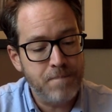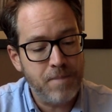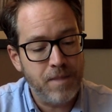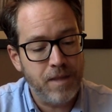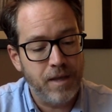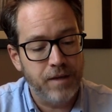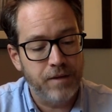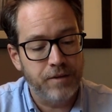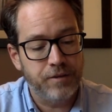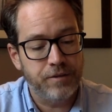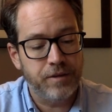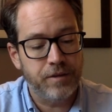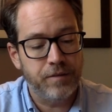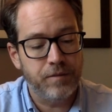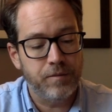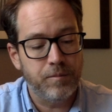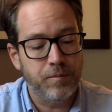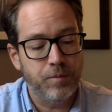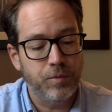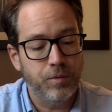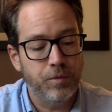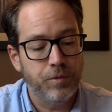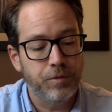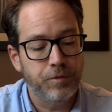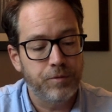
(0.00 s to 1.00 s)
and the seven
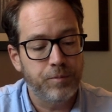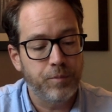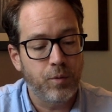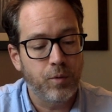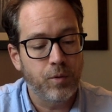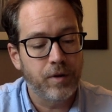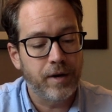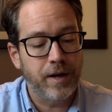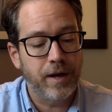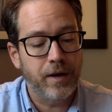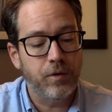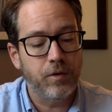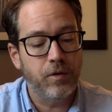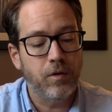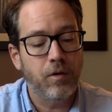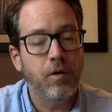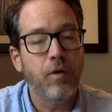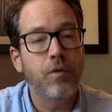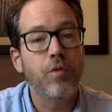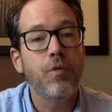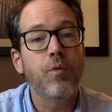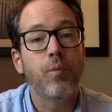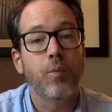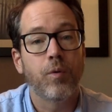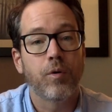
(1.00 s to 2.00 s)
bowls poured out
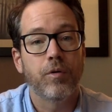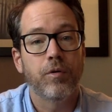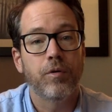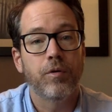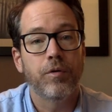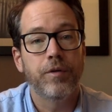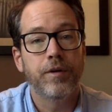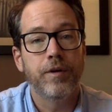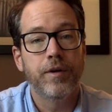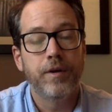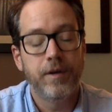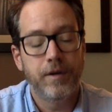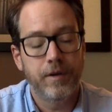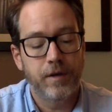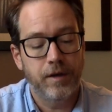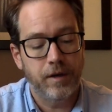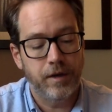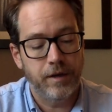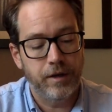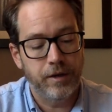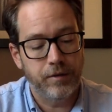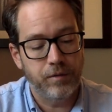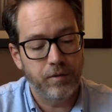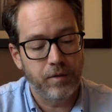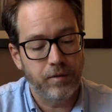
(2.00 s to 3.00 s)
on the world
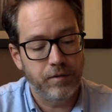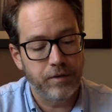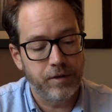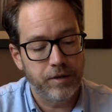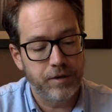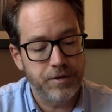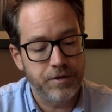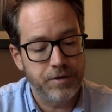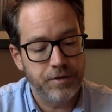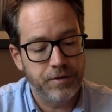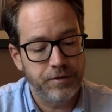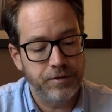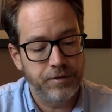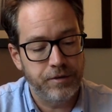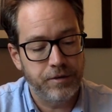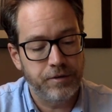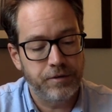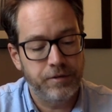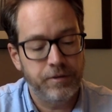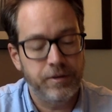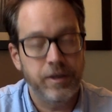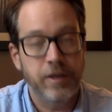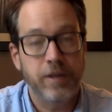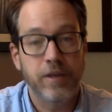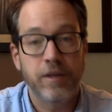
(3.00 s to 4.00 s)
uh, in Revelation
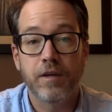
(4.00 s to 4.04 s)
16.